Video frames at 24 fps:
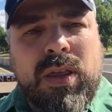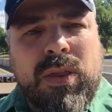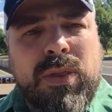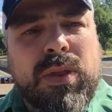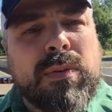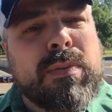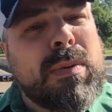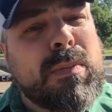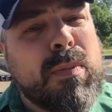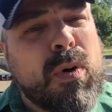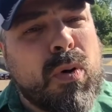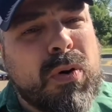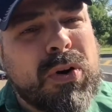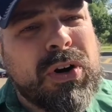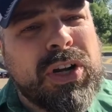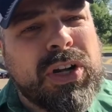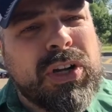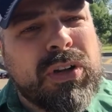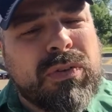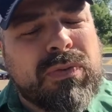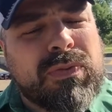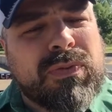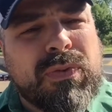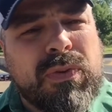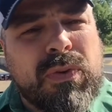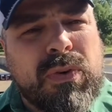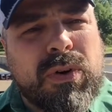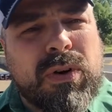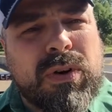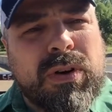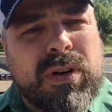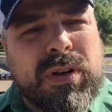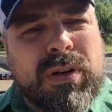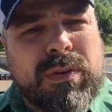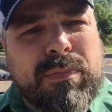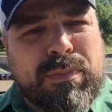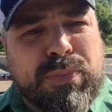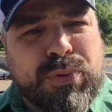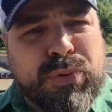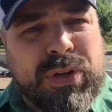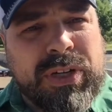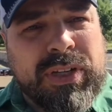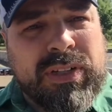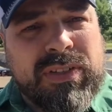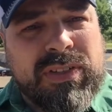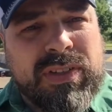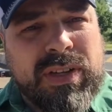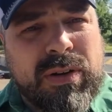The memorial for
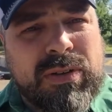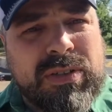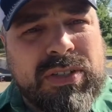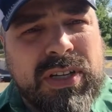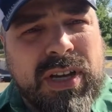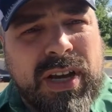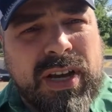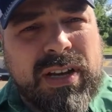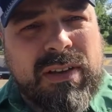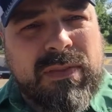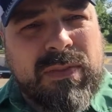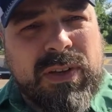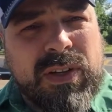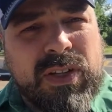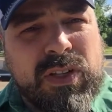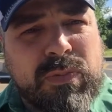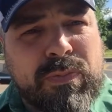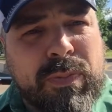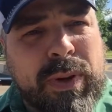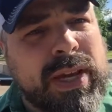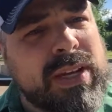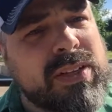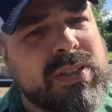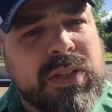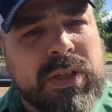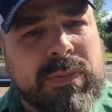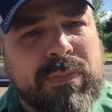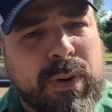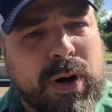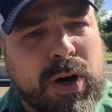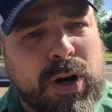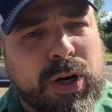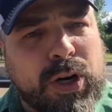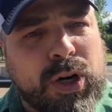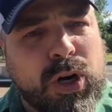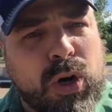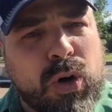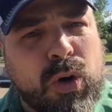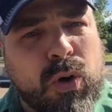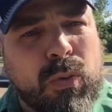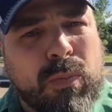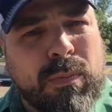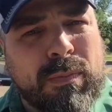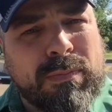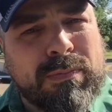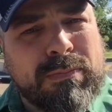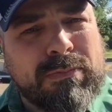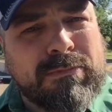Prince outside of his Paisley Park
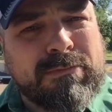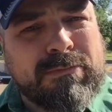home.